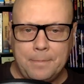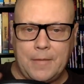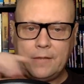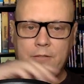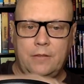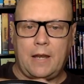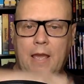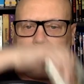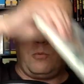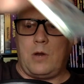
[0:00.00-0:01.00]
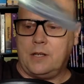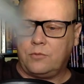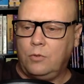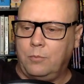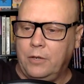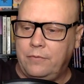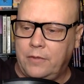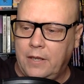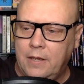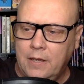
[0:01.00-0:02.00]
Now, the two that I haven't watched, real
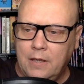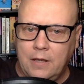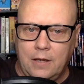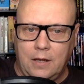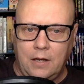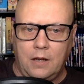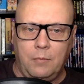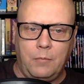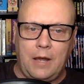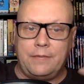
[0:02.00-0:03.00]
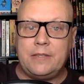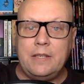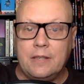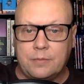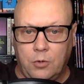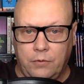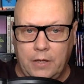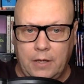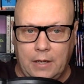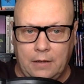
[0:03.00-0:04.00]
briefly, um, I've seen this
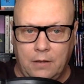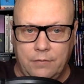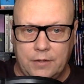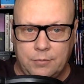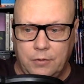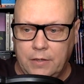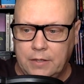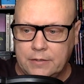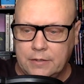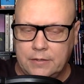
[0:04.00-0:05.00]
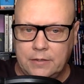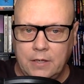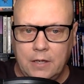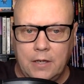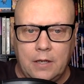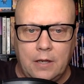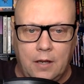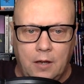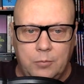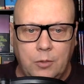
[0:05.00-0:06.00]
movie and I love this movie. This is
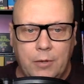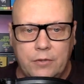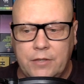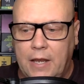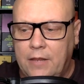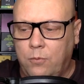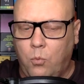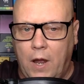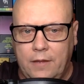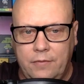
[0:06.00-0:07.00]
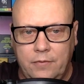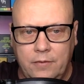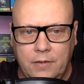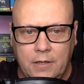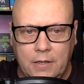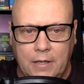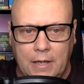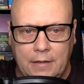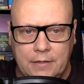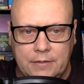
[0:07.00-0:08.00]
uh, Bluebeard's Eighth Wife,
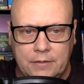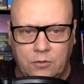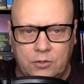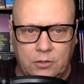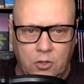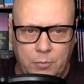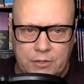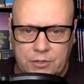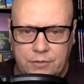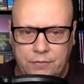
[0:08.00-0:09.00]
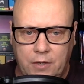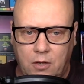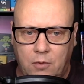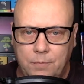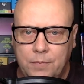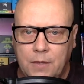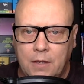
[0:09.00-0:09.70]
and this is Ernst Lubitsch's film.